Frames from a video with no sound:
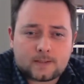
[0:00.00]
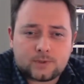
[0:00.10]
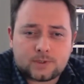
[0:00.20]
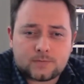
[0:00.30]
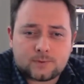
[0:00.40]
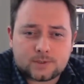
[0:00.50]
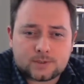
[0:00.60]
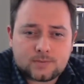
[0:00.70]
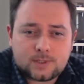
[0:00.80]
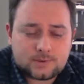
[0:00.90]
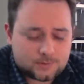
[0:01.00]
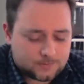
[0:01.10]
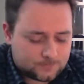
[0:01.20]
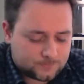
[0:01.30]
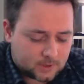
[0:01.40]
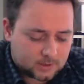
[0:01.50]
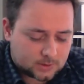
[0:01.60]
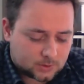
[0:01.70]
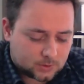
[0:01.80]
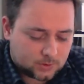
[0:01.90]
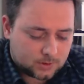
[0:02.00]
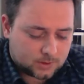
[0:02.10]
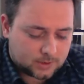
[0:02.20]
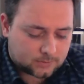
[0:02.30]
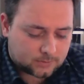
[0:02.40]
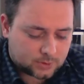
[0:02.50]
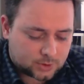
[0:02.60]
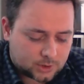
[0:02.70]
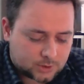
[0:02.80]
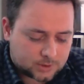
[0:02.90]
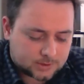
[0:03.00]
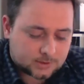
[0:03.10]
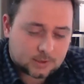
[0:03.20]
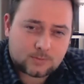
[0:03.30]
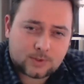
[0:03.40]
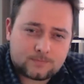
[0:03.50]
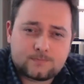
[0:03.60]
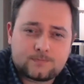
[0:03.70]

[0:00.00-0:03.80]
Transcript: during the first semester. So electric charge is some